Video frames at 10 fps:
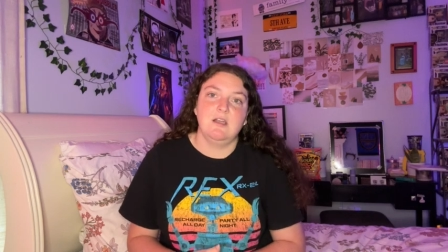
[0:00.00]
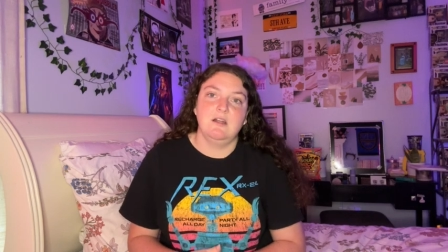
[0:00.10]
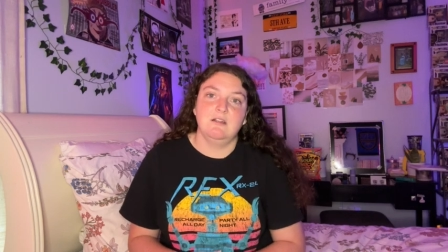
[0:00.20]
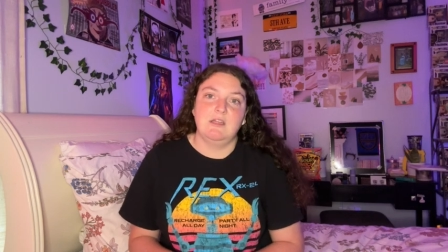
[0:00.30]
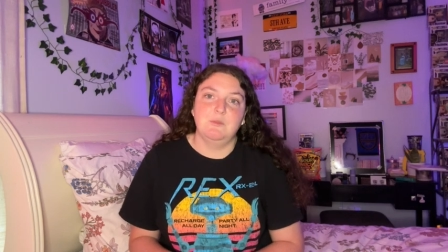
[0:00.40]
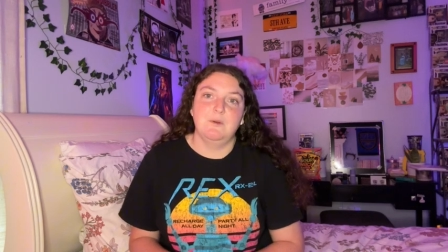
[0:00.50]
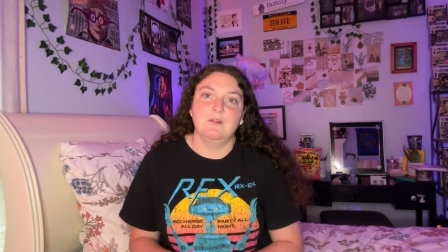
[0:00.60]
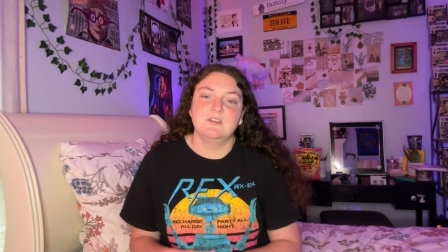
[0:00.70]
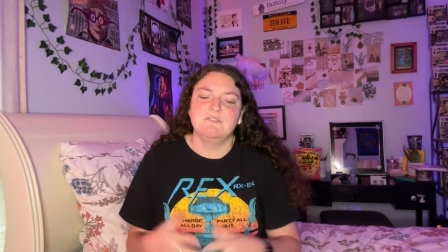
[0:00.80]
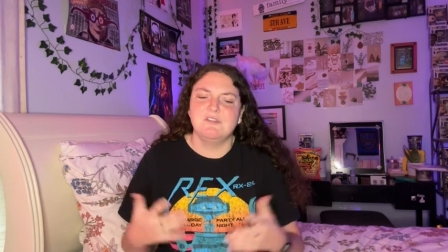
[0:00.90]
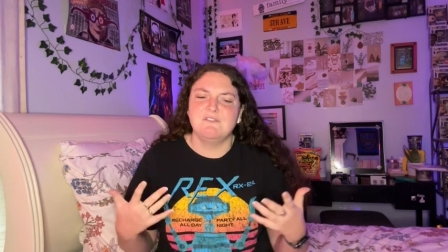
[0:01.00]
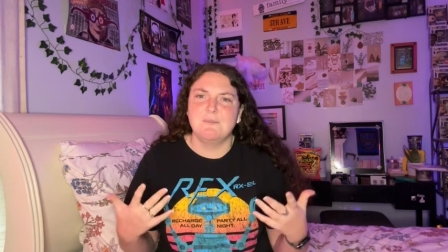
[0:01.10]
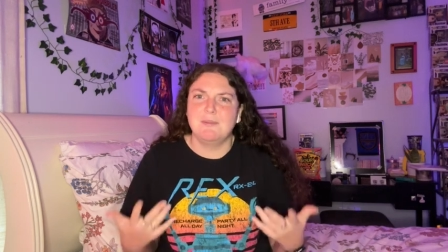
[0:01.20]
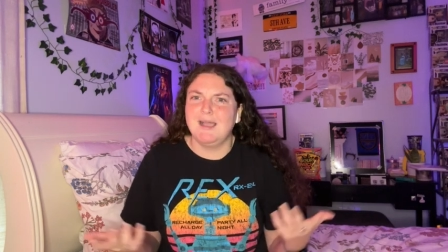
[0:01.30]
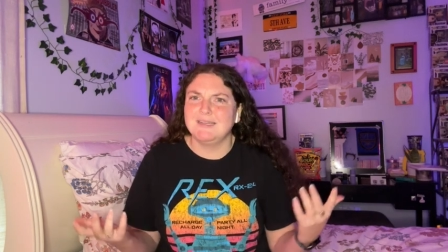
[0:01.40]
all around the world. And if you have a
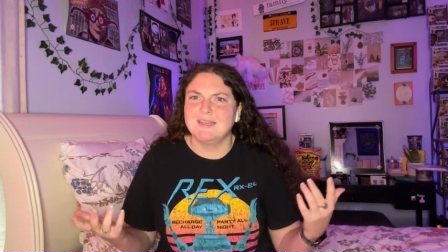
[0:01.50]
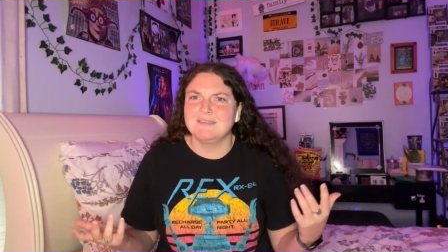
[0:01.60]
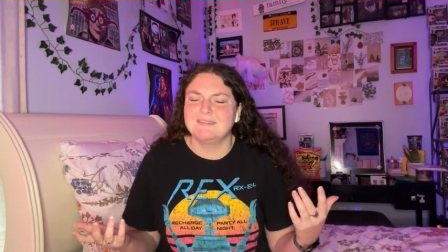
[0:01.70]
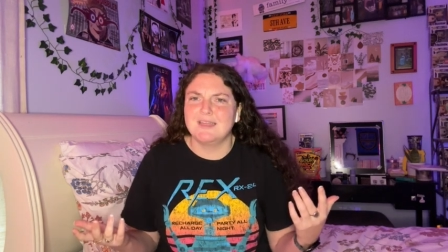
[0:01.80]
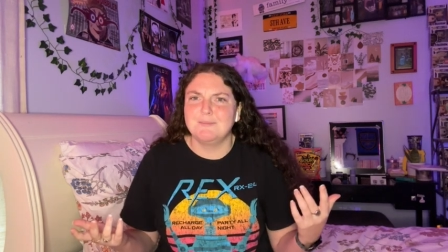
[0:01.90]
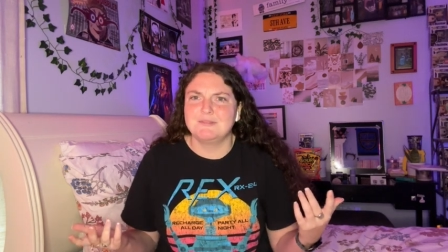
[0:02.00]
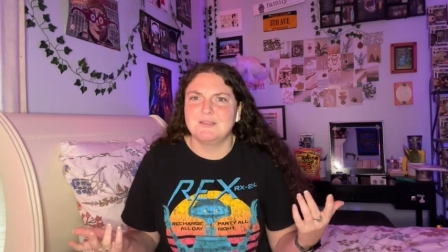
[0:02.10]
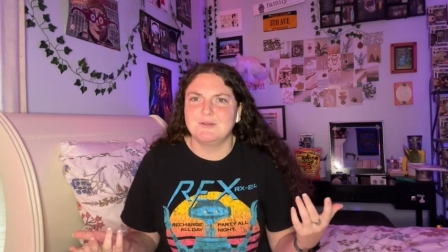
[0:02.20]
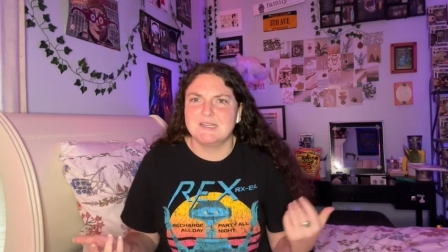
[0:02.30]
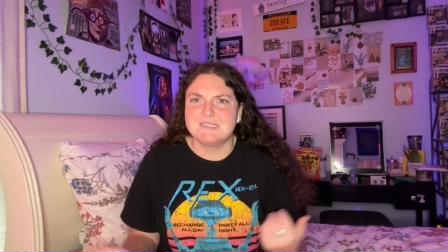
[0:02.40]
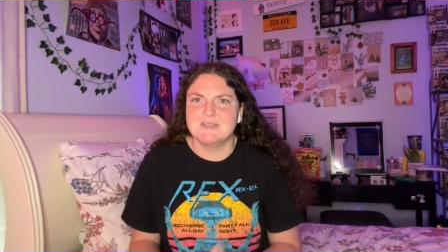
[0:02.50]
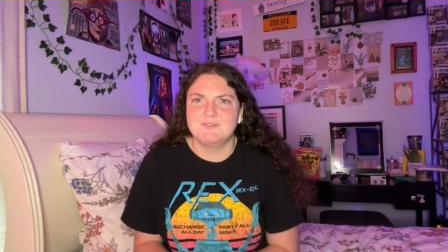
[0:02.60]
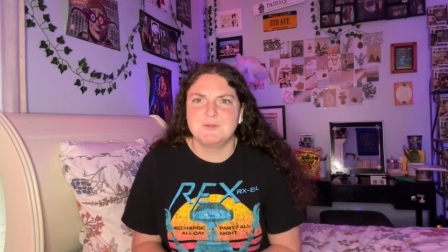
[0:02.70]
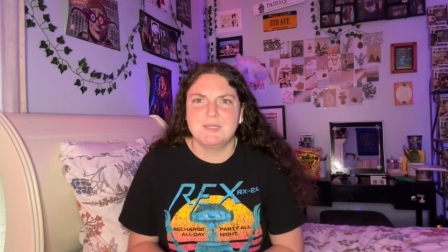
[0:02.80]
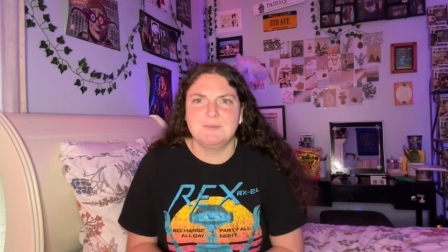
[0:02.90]
podcast episode idea
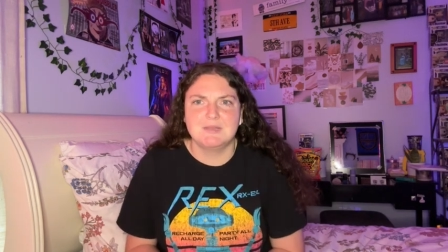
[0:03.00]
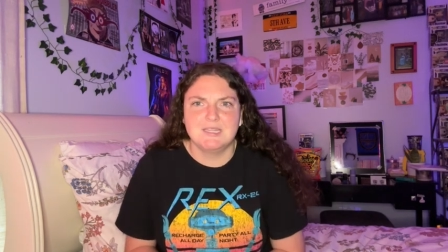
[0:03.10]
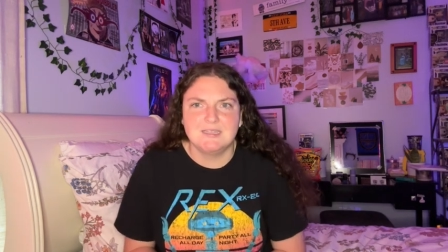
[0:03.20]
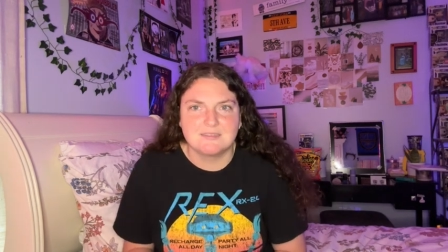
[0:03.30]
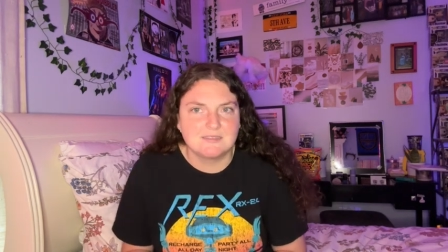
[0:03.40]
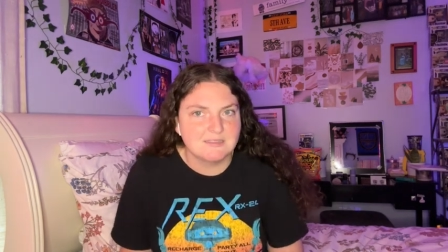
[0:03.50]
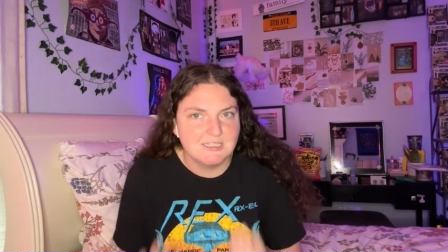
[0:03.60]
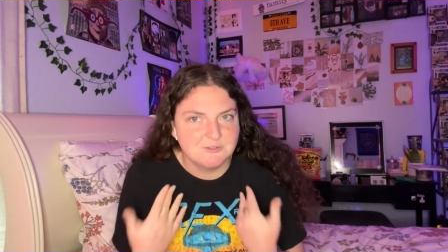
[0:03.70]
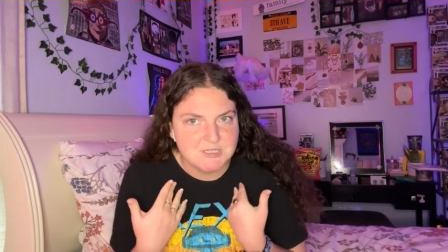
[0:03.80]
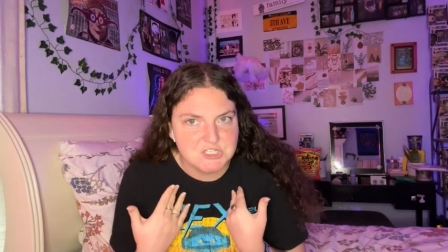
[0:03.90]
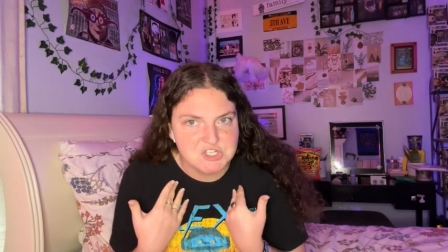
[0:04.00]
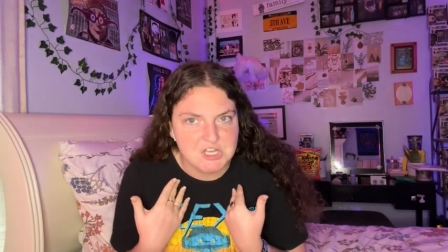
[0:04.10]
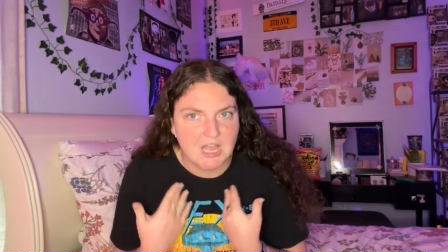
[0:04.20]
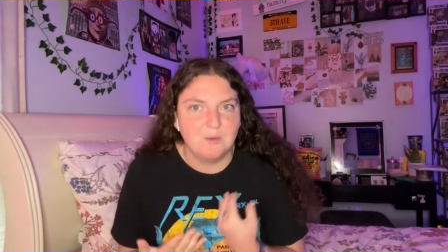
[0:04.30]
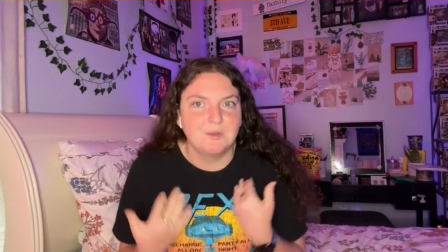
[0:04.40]
for me, please give me a
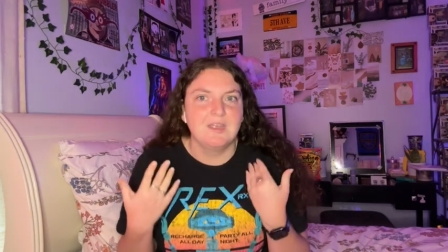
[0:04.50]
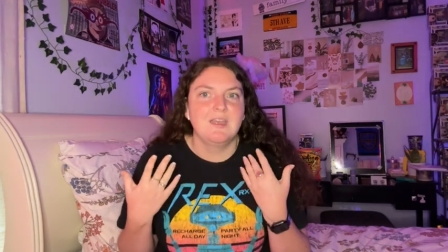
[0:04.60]
shout